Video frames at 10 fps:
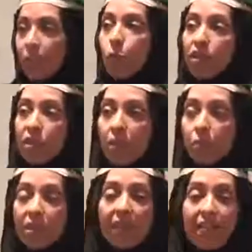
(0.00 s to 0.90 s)
which I
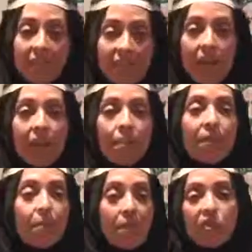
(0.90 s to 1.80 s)
was at that time
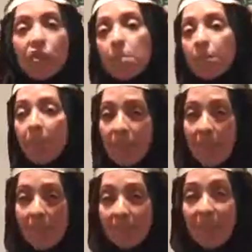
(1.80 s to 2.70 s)
the best shape of my
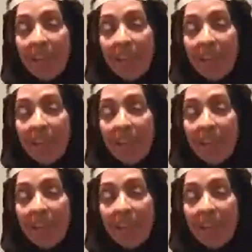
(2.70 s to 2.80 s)
life.